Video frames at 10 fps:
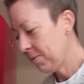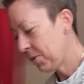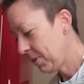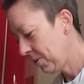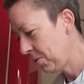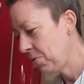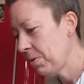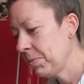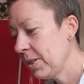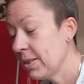trying to
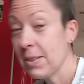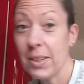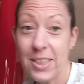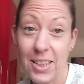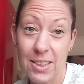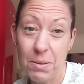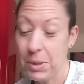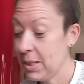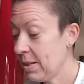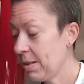drop this. I did actually
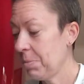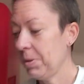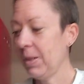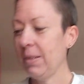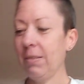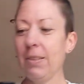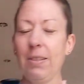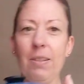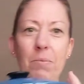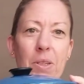manage to come up the hill this
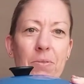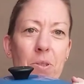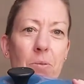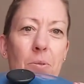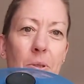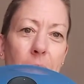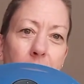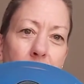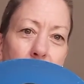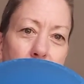time that I'm to call
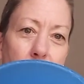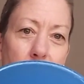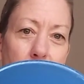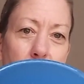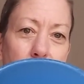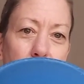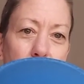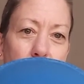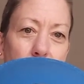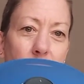Tom.
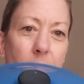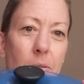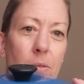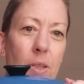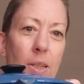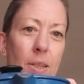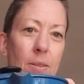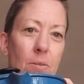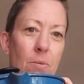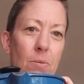The
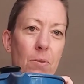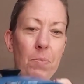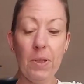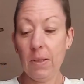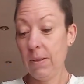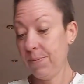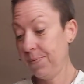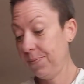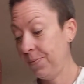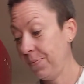Creuset saucepan.
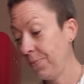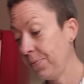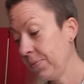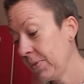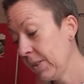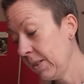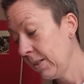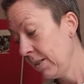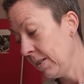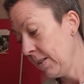
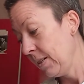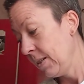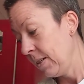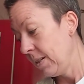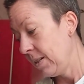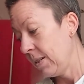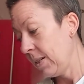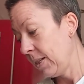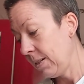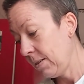
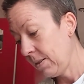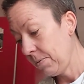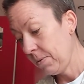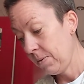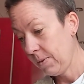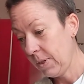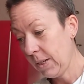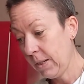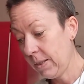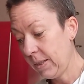And I